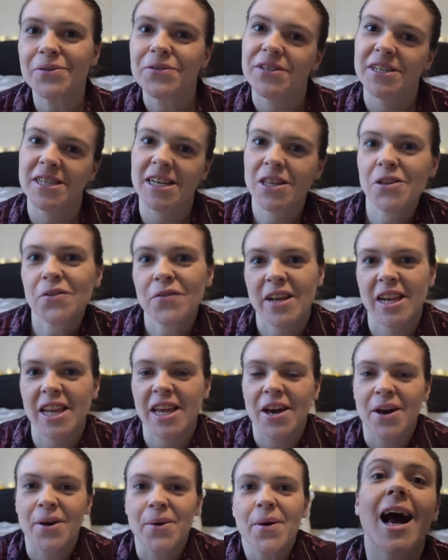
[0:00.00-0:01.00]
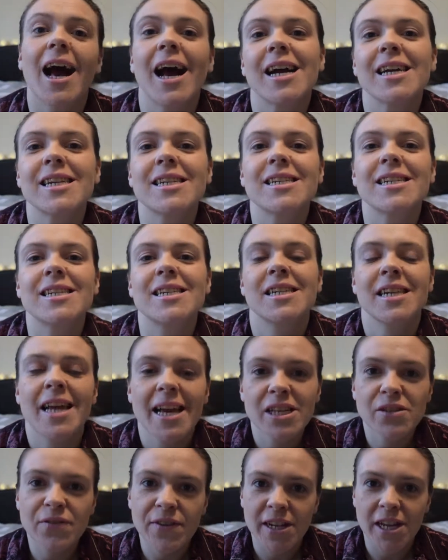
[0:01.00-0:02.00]
for another video, and
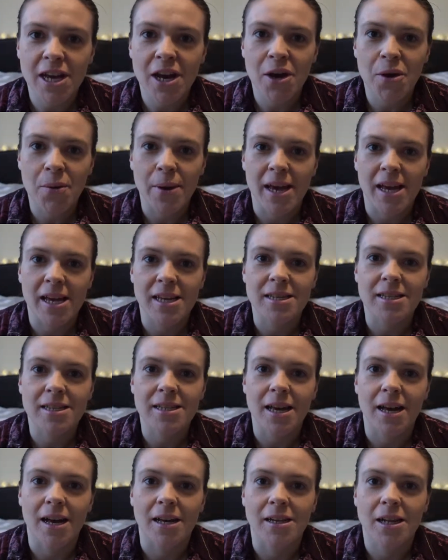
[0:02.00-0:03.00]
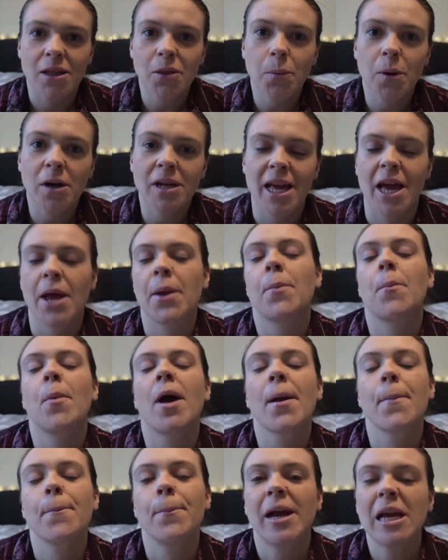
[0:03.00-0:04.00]
today's video is another one in
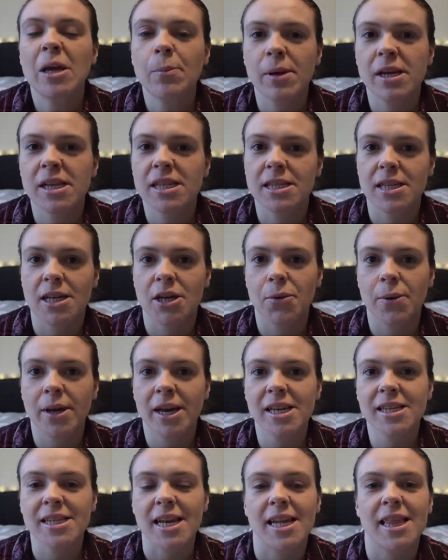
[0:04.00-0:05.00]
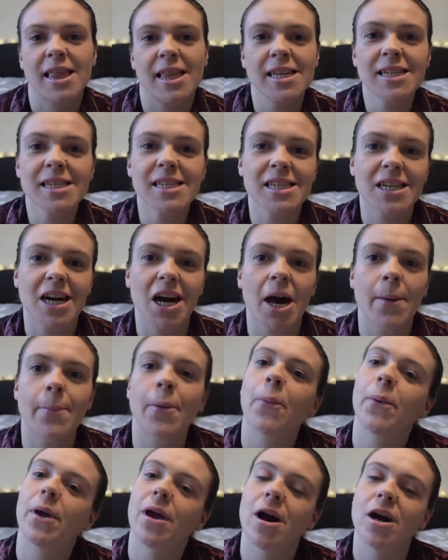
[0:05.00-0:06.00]
my baby series, and this time
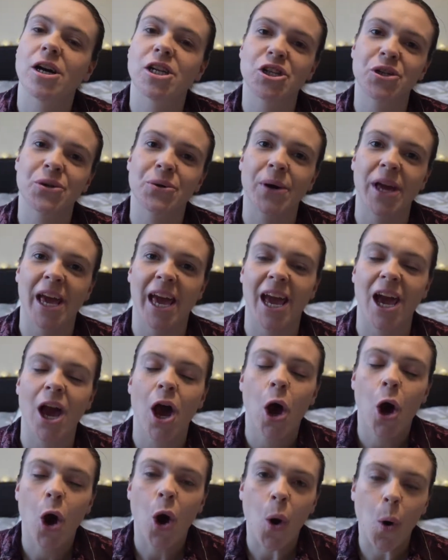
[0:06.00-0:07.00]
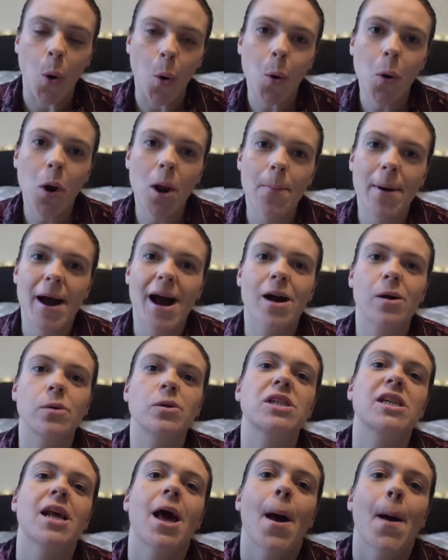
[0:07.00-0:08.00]
we are talking all
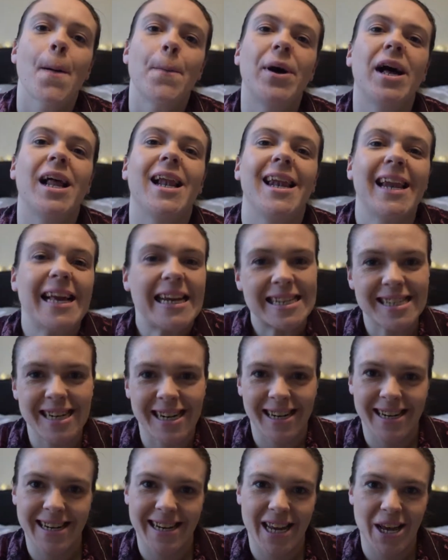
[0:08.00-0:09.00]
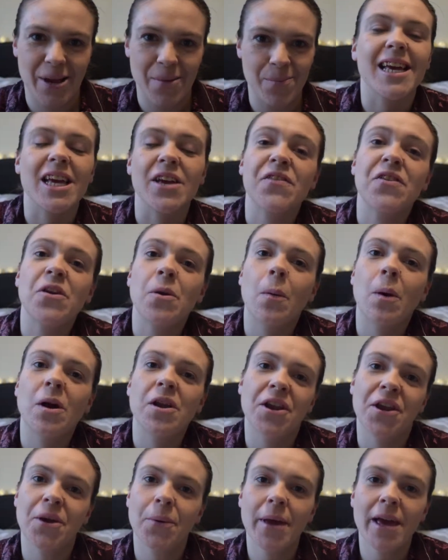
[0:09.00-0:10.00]
about playtime. If you are
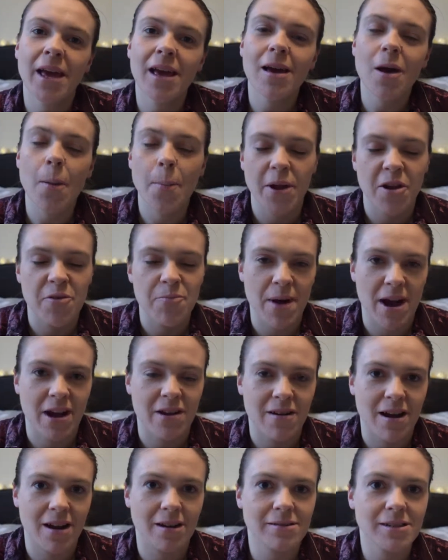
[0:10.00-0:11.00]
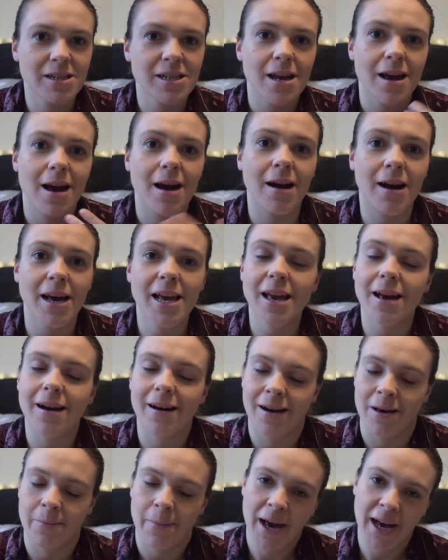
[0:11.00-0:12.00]
new here, a bit of background. Hi,
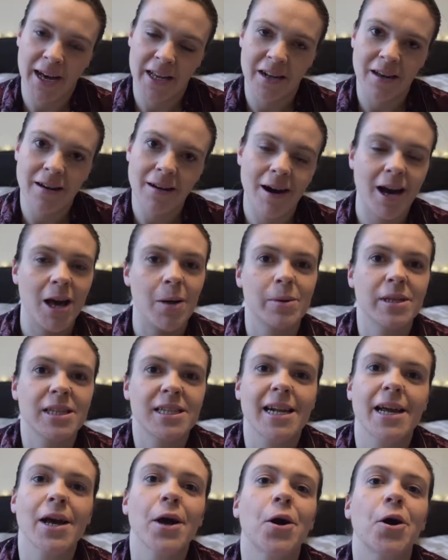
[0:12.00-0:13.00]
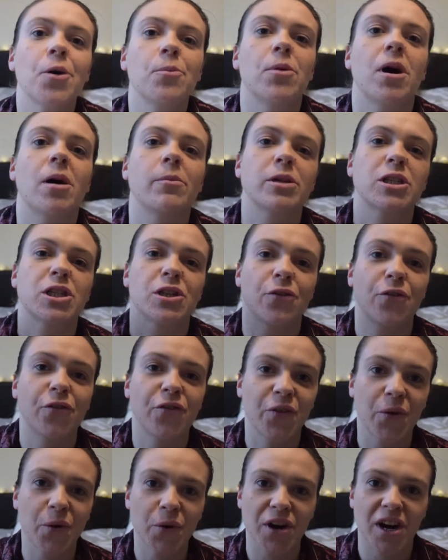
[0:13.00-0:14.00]
I'm Hannah. I'm a stay-at-home mum to
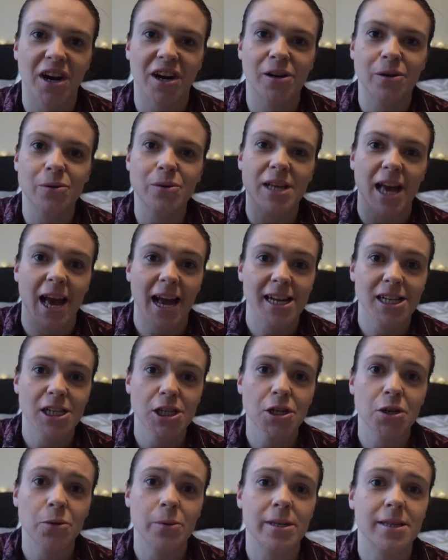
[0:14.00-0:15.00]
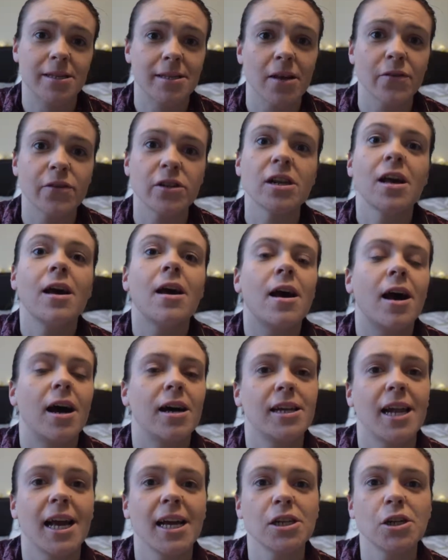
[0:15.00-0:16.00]
4 girls, Adi who is 7,
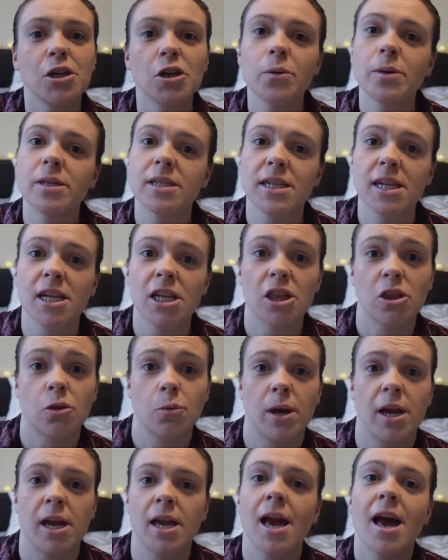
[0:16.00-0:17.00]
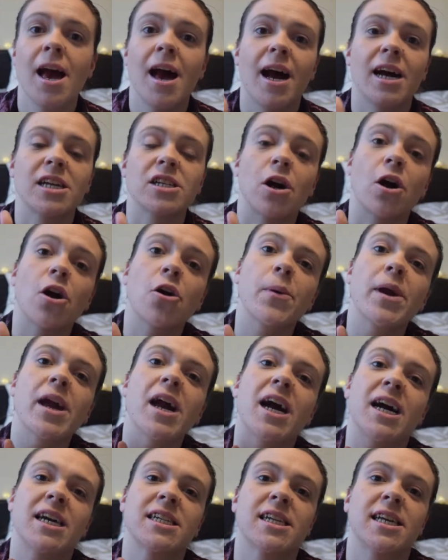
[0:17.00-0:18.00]
Elena who is nearly 3, and
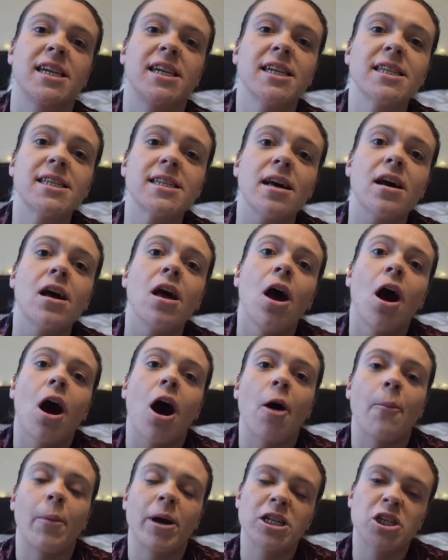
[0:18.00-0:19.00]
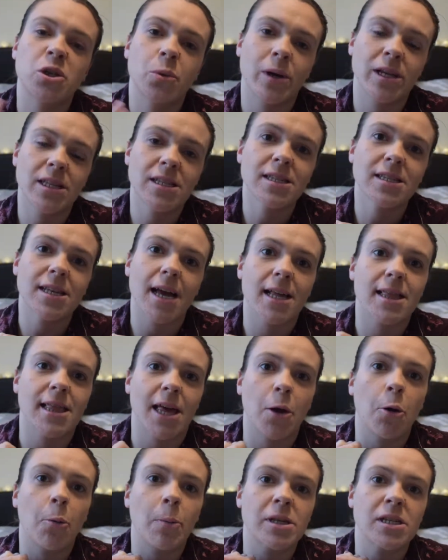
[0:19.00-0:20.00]
Aria and Alyssa are my twins, and
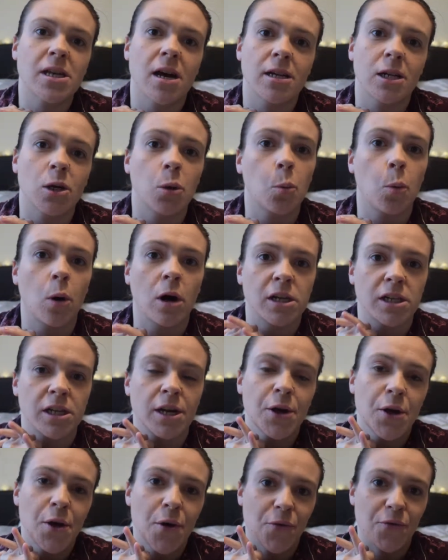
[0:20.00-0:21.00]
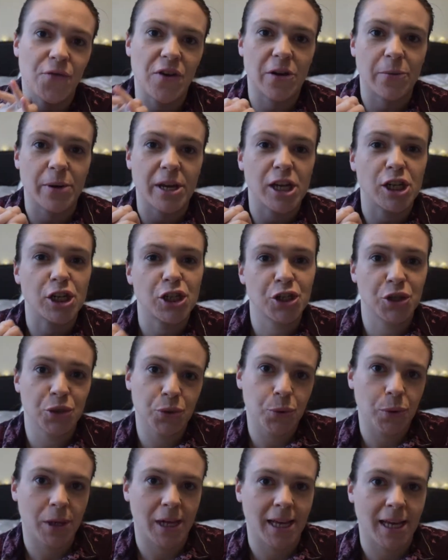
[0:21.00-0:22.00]
they will be turning 1 very
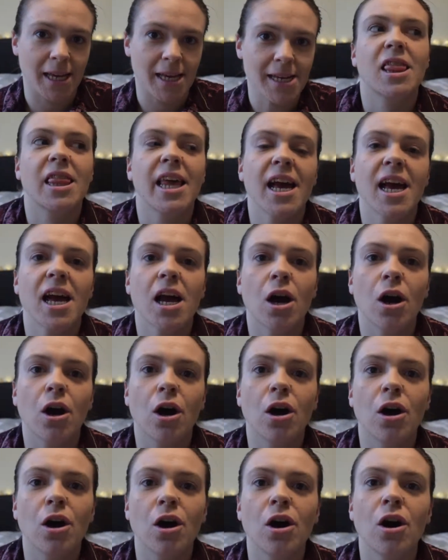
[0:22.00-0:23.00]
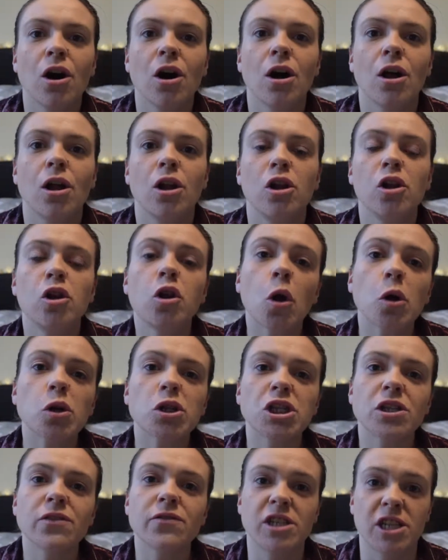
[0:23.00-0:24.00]
shortly. There are
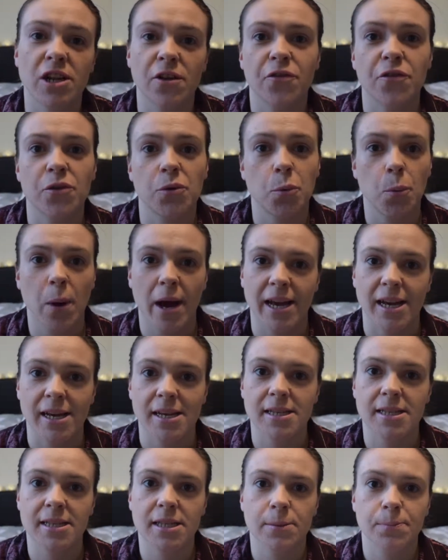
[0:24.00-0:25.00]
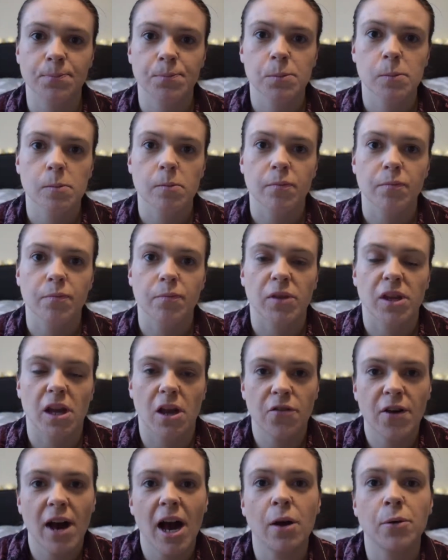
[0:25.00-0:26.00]
lots of different ways
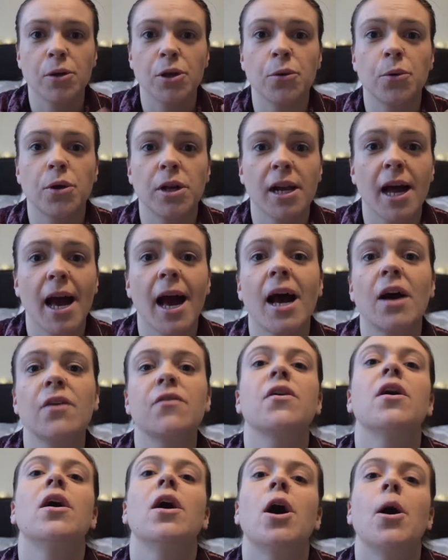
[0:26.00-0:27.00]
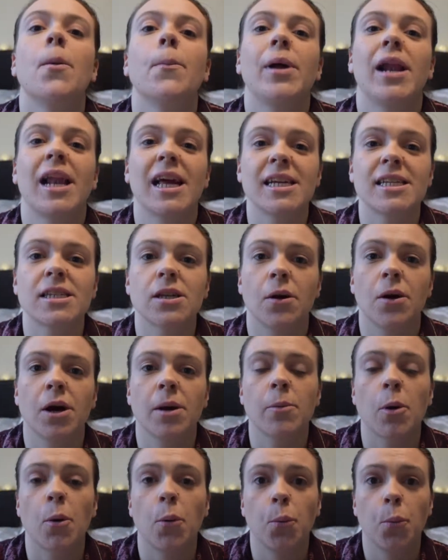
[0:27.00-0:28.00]
of how you can have
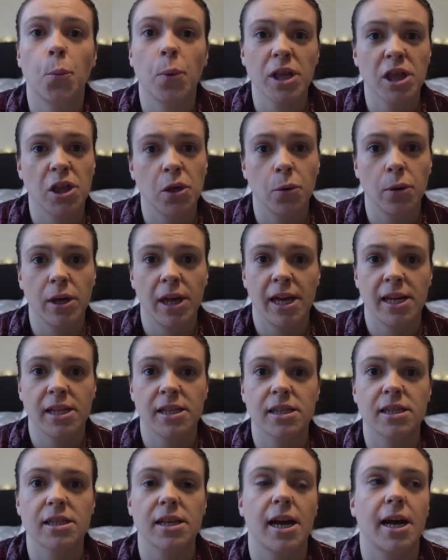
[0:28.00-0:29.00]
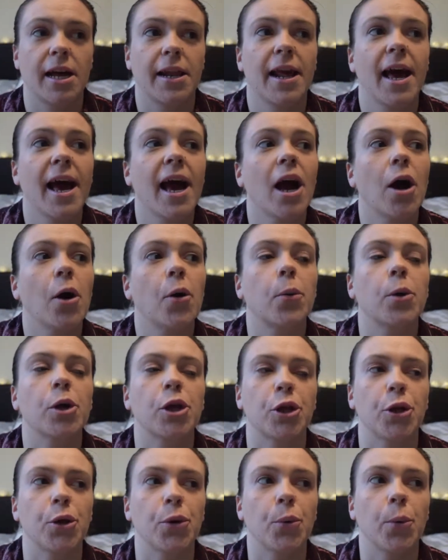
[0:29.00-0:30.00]
playtime with your kids and how
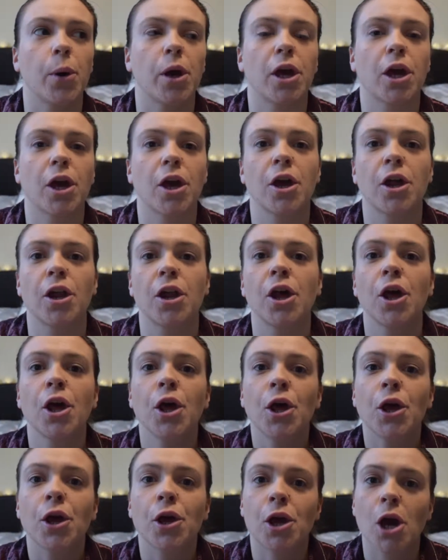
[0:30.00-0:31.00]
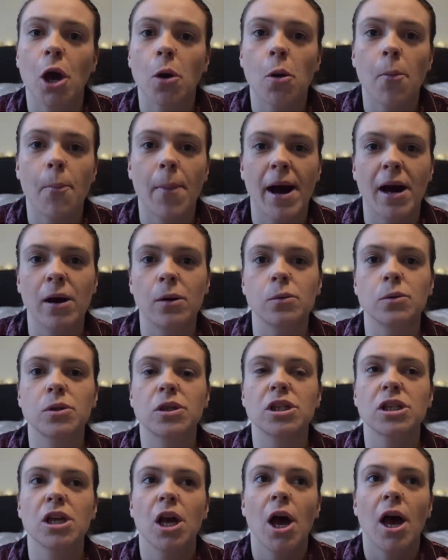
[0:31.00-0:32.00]
you can go
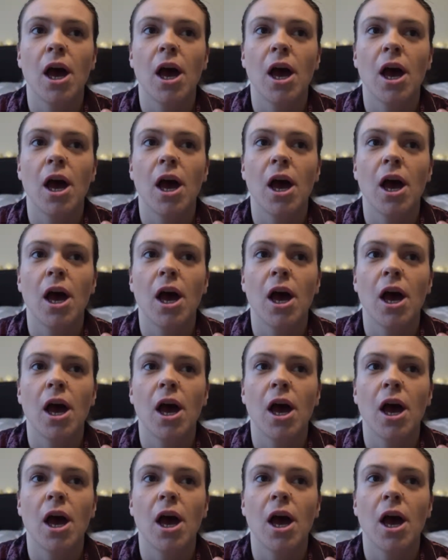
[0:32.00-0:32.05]
about